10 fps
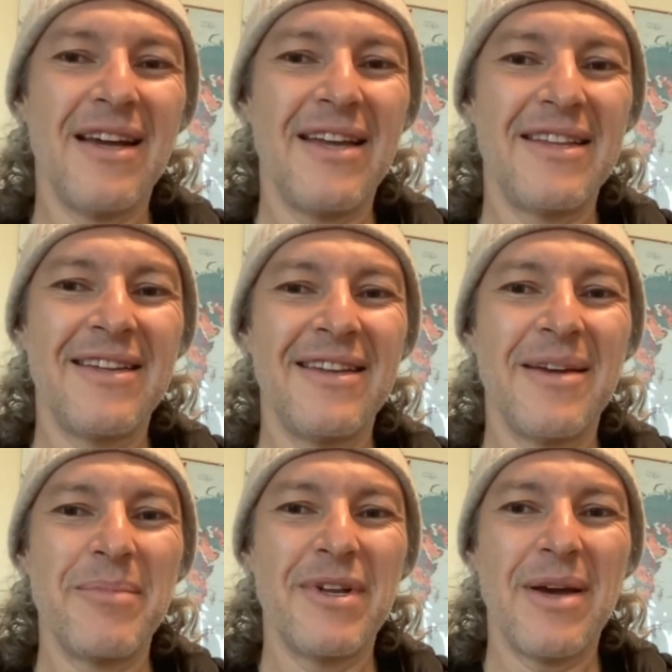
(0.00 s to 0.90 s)
I didn't.
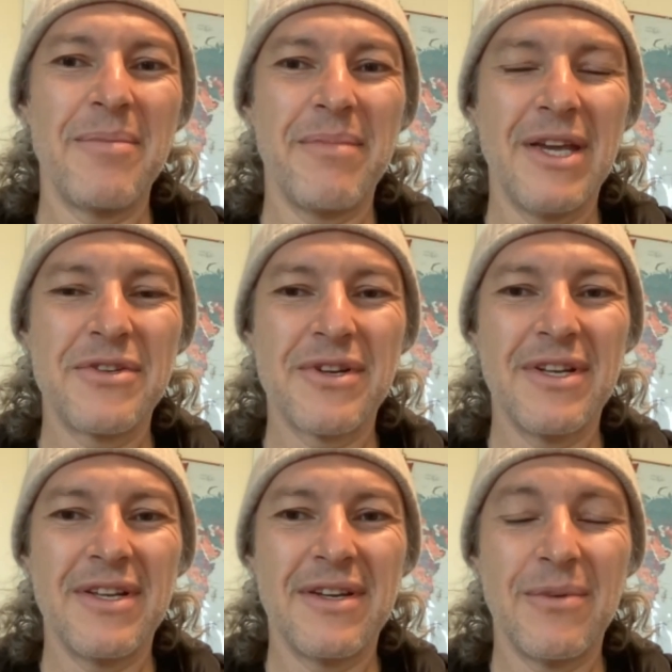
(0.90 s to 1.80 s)
I majored
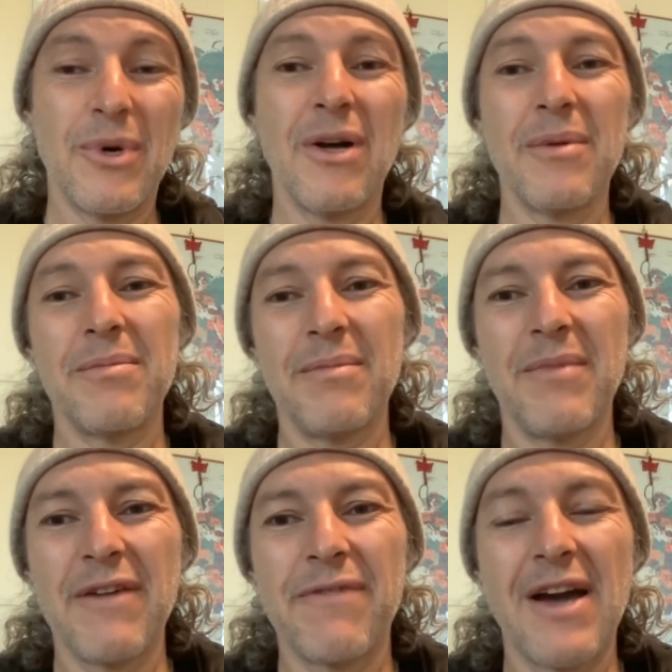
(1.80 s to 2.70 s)
in well,
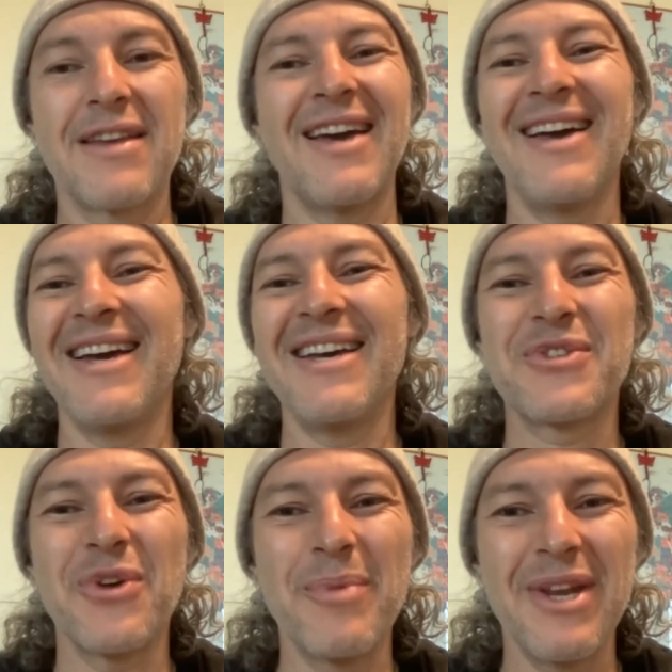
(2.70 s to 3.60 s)
I had
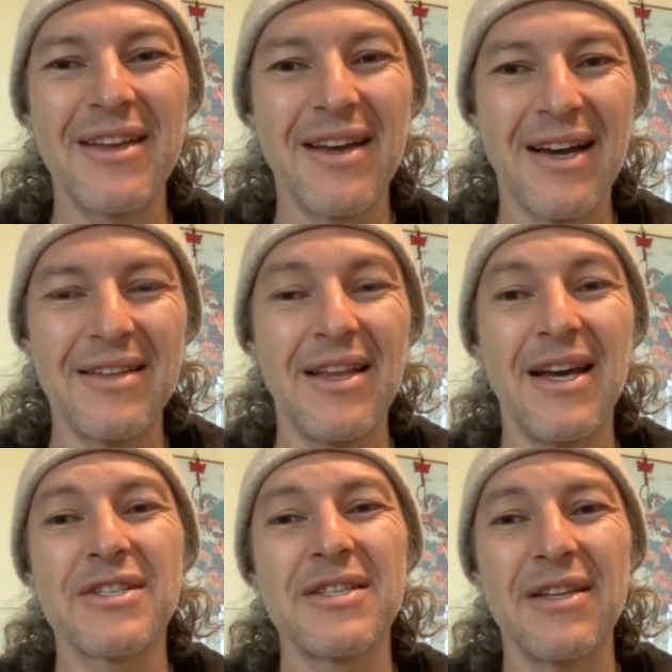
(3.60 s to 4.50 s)
so many. I
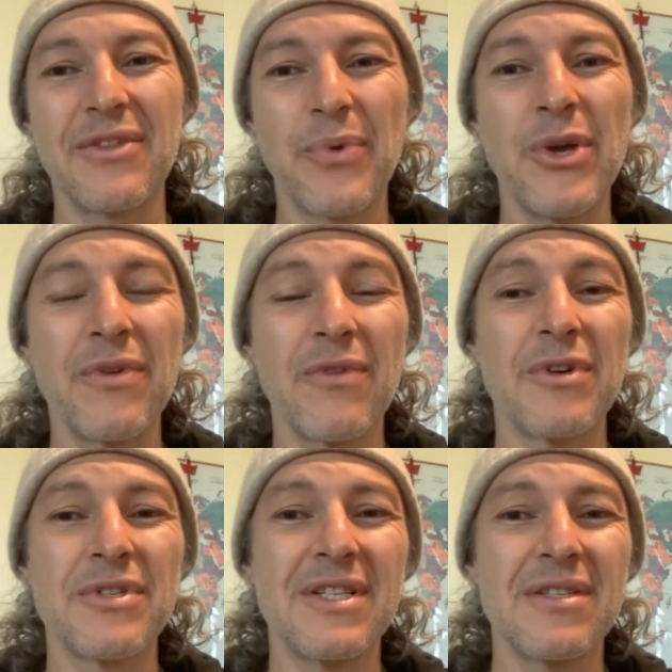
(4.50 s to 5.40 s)
actually had 3
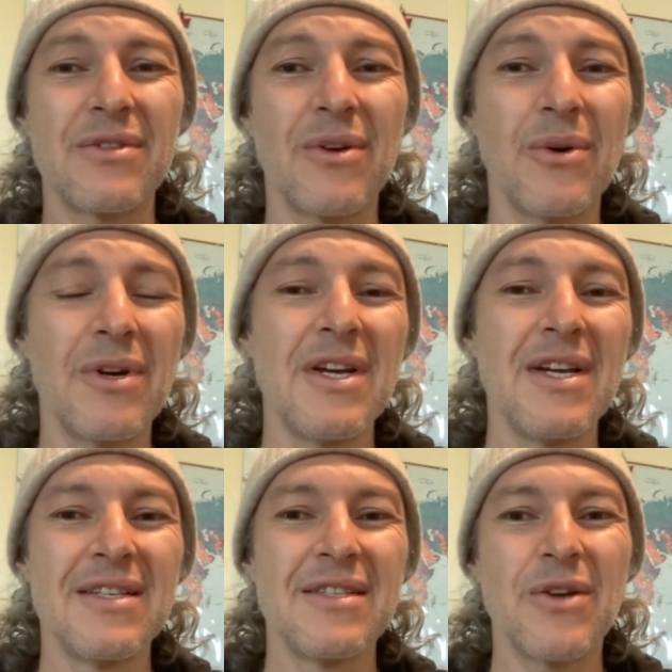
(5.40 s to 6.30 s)
universities, so
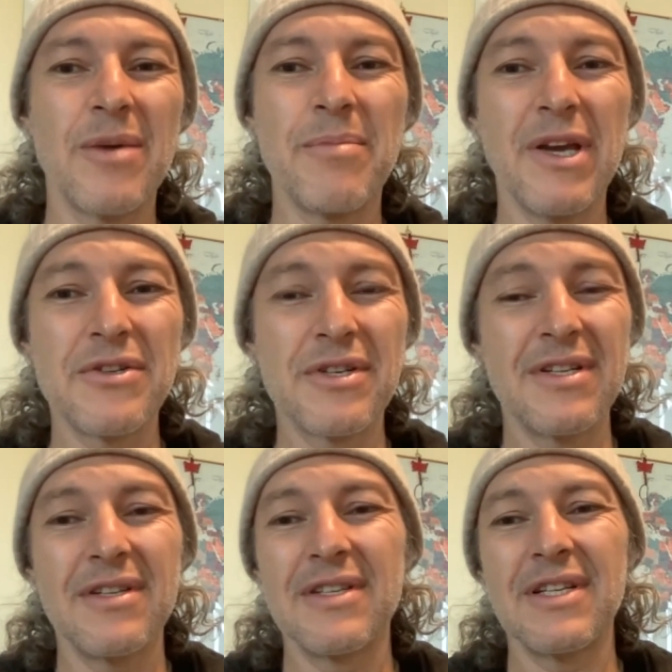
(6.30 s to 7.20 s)
I majored
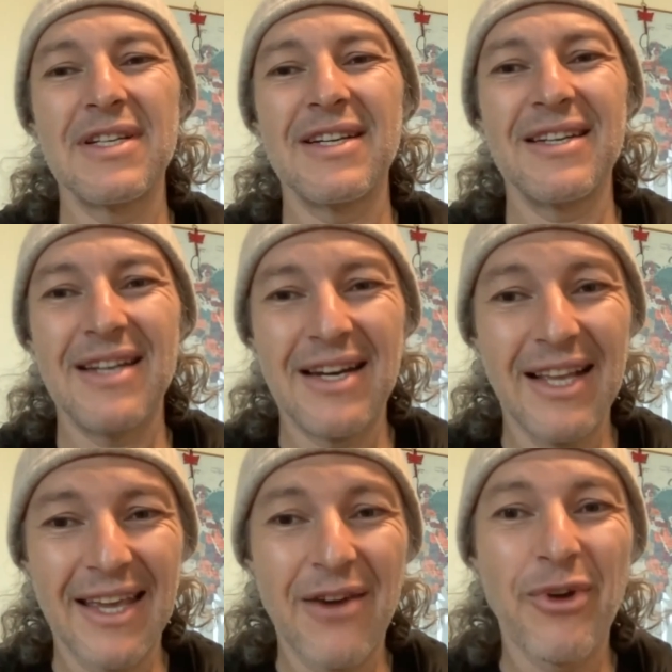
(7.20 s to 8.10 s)
in
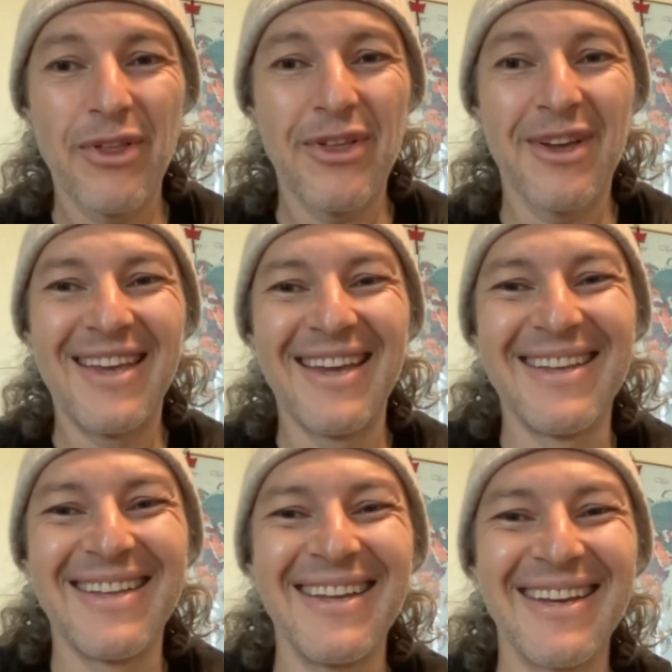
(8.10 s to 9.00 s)
like everything.
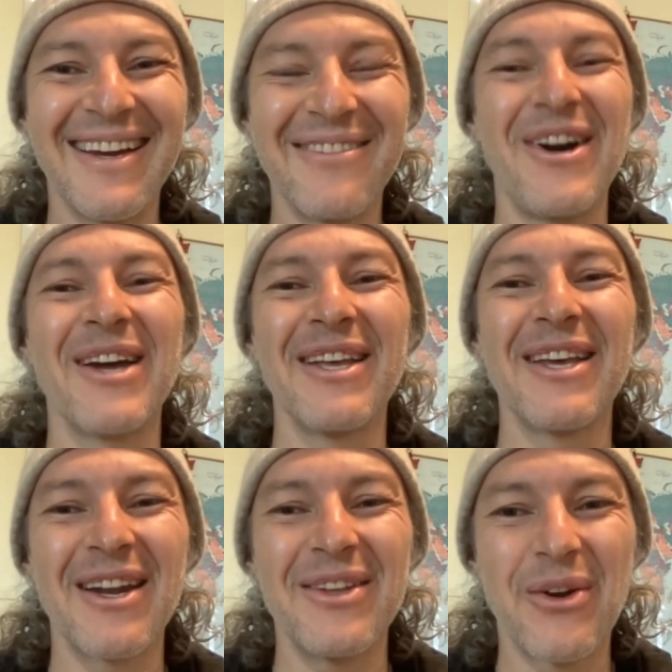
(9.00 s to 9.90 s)
Like I finally
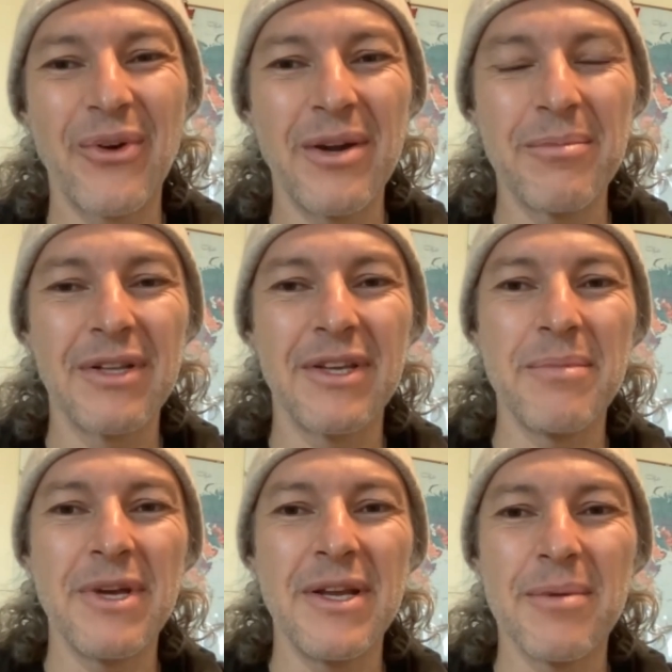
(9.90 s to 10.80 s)
got a degree in
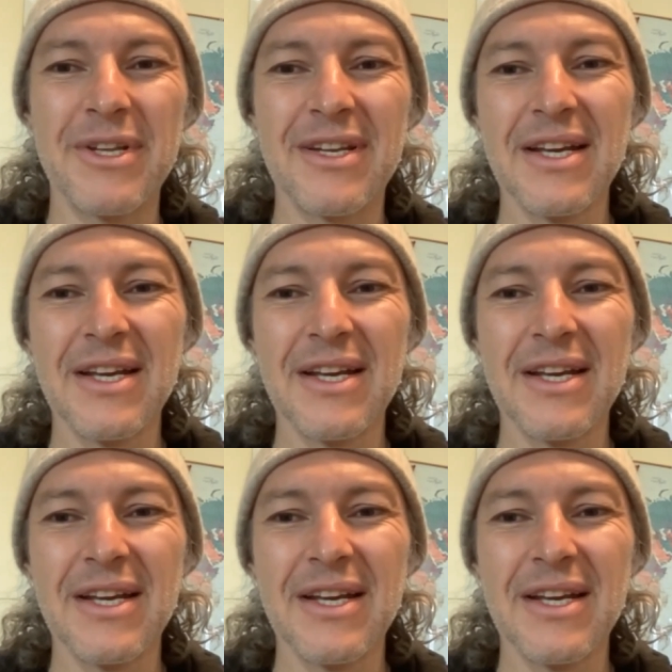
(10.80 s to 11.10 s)
multimedia, but